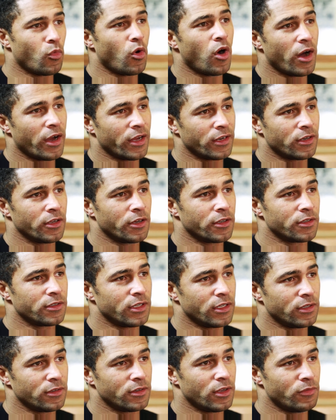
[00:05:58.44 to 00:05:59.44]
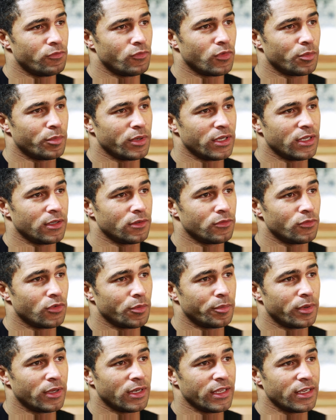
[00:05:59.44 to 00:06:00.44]
what I'd learned in
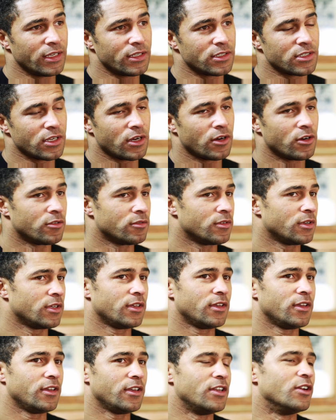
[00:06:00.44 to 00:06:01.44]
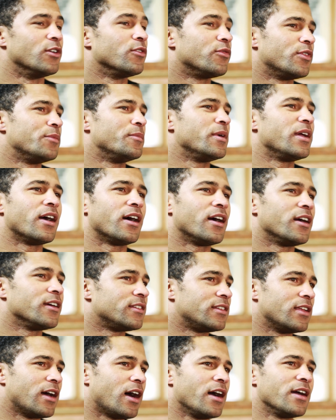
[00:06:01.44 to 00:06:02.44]
rugby league. So, you know, for me, I
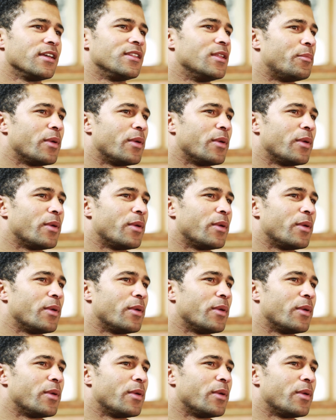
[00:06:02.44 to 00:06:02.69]
had the